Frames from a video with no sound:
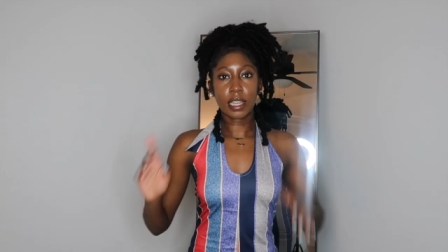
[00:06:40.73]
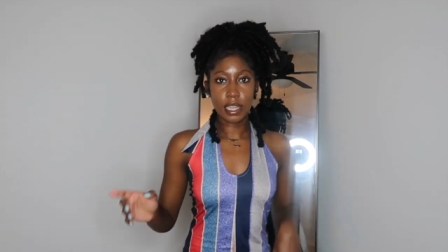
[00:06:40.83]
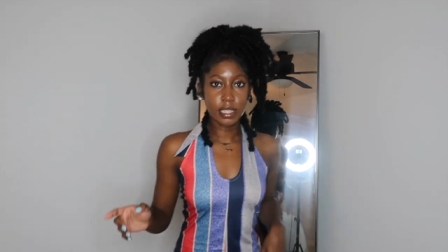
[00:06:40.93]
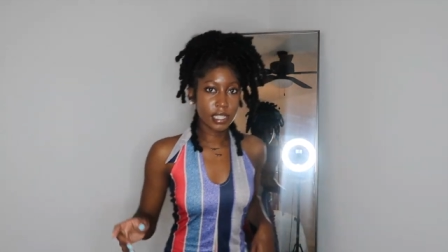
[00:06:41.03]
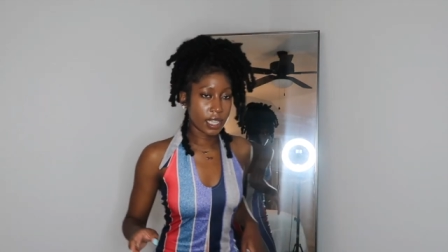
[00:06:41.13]

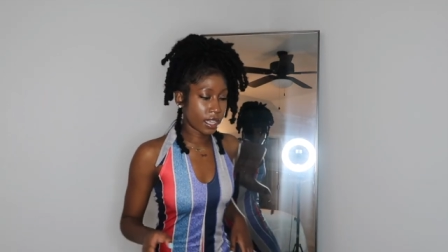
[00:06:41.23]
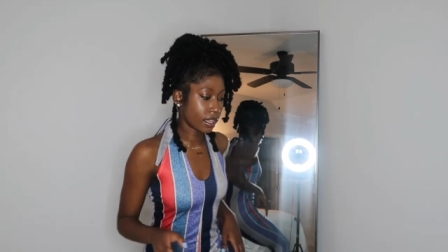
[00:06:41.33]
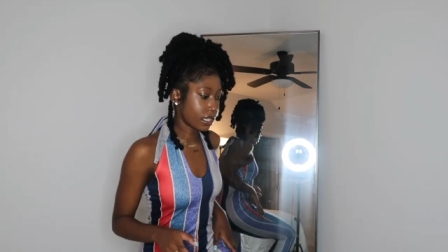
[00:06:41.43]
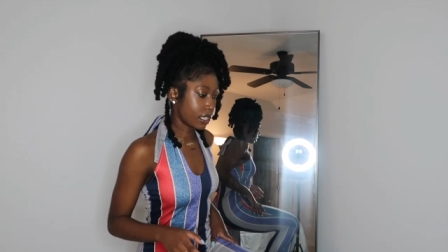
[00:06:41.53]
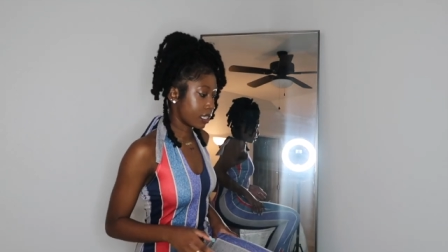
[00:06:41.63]
Like I
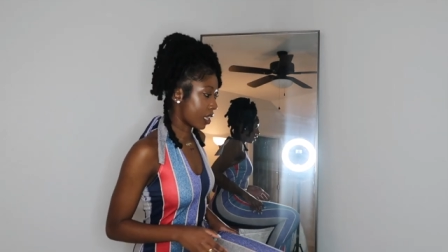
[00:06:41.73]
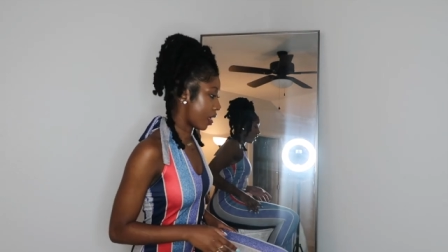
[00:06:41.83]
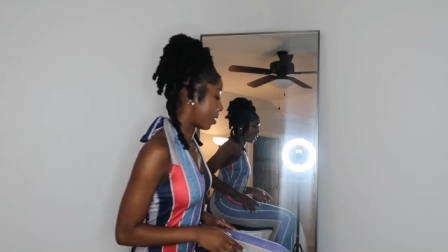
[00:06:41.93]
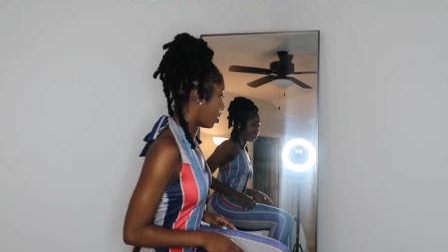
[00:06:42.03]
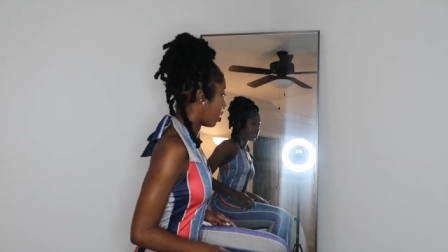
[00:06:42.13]
said, this is
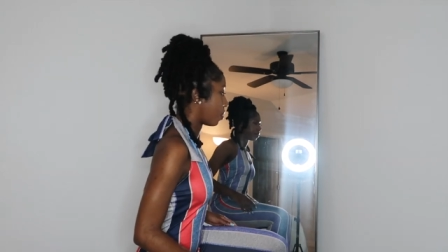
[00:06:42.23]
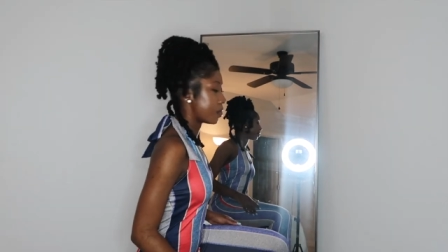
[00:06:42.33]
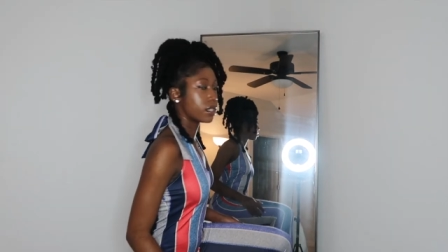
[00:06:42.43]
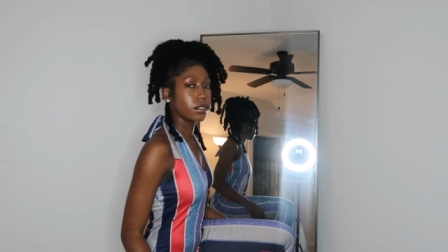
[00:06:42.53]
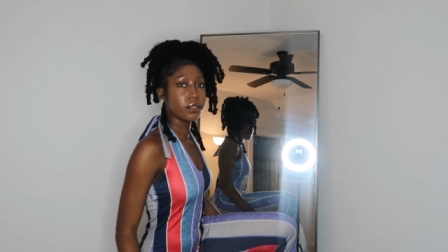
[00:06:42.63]
the
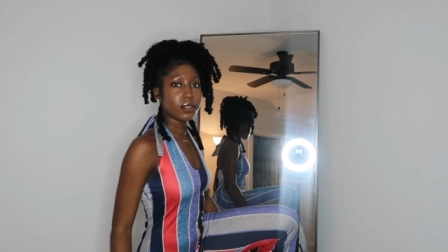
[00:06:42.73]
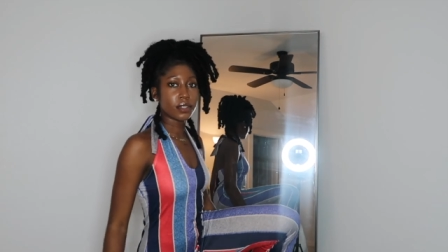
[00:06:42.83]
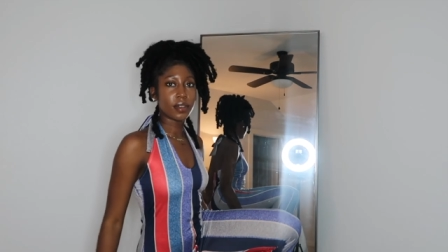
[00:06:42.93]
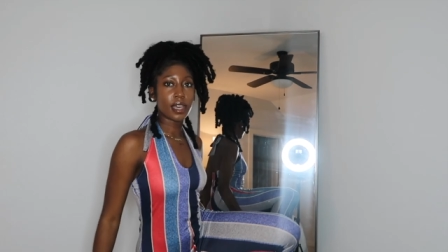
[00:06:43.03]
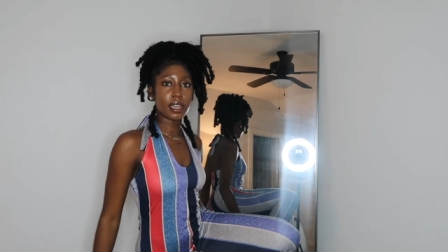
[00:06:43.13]
jumpsuit,
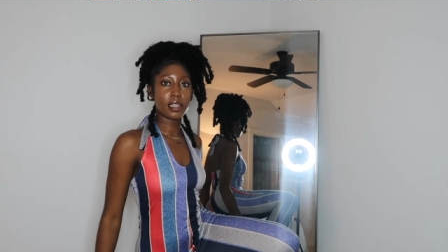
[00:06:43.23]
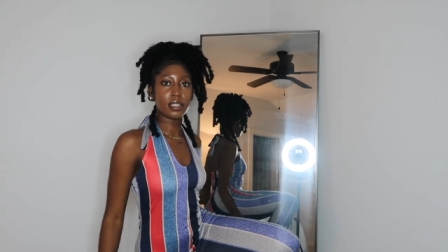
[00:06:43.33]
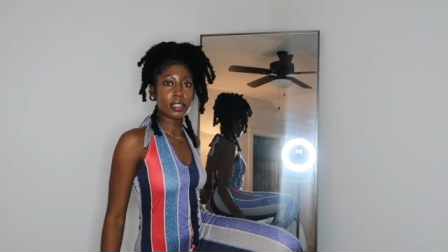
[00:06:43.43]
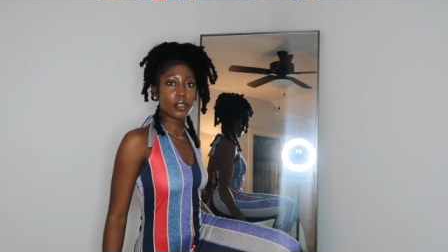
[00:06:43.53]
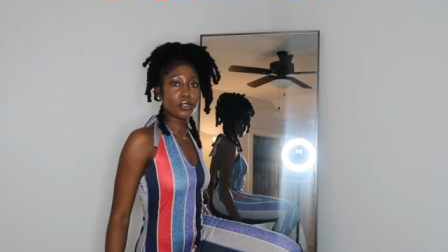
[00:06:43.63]
so it
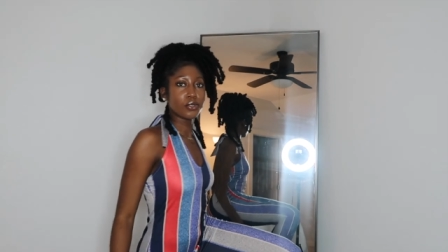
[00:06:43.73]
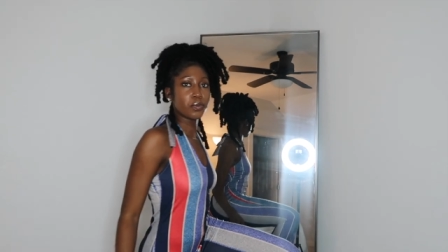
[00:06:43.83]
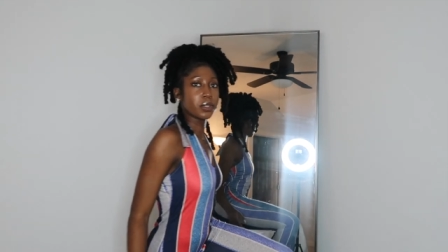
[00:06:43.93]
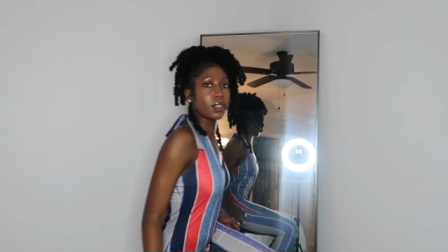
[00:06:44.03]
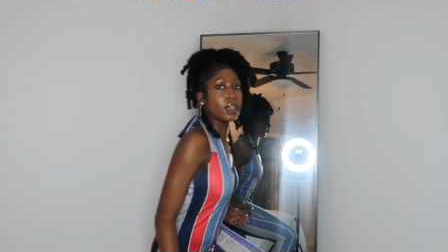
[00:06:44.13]
has
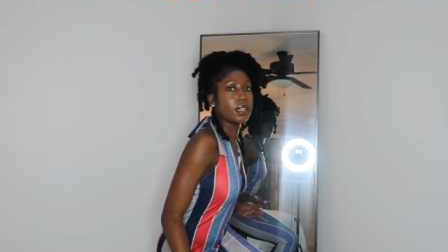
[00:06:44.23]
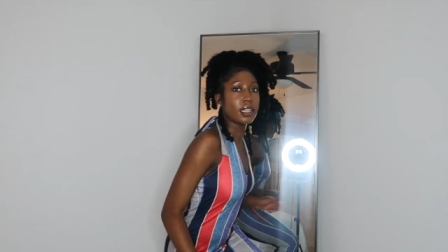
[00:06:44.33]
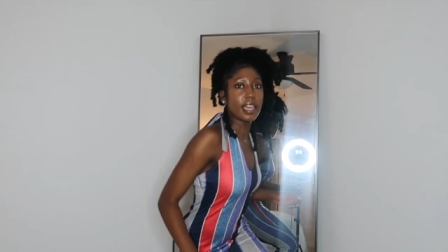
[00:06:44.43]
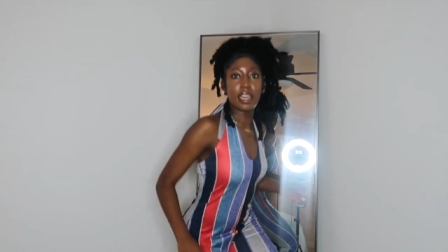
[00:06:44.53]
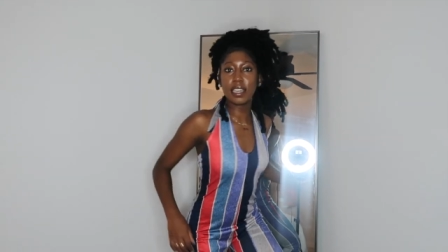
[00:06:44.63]
super long
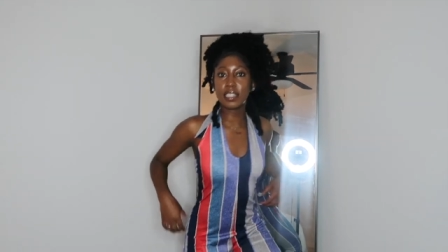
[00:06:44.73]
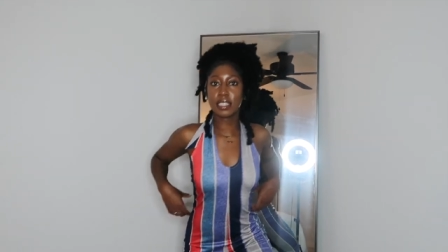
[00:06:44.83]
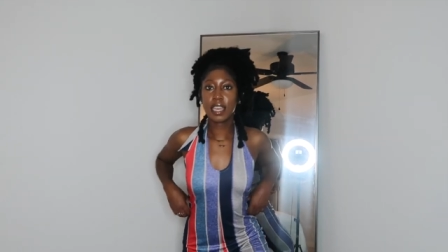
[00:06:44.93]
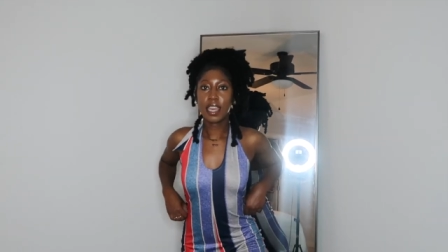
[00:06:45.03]
legs.